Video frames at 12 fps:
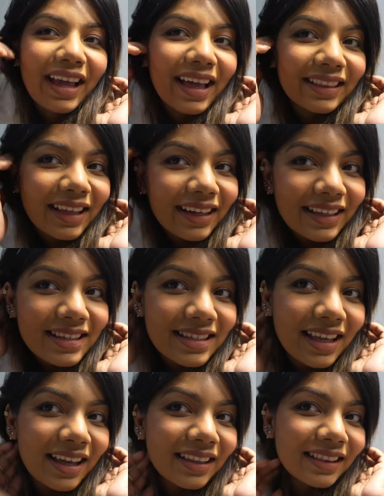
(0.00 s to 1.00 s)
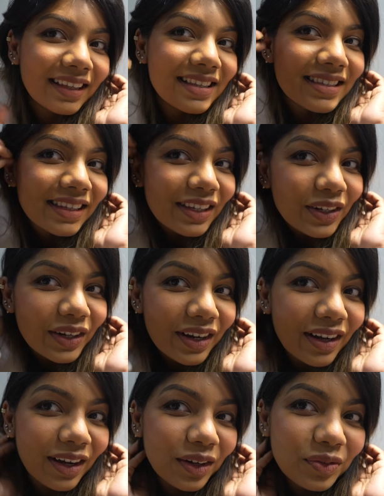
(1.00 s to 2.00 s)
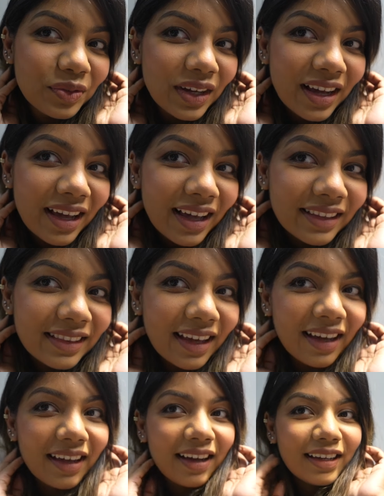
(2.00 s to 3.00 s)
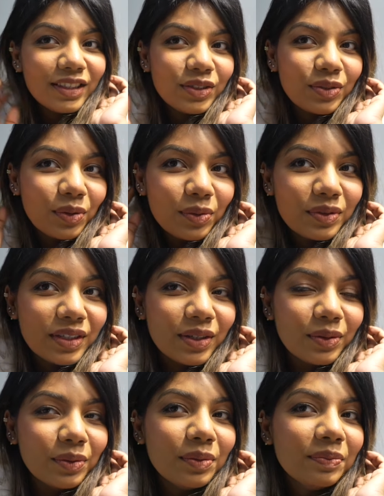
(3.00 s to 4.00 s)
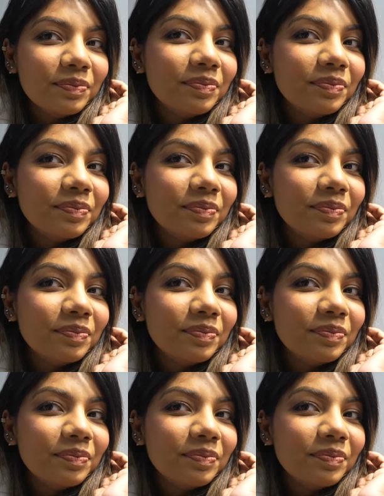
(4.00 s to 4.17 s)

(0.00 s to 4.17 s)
and that is this ear cuff that I showed you.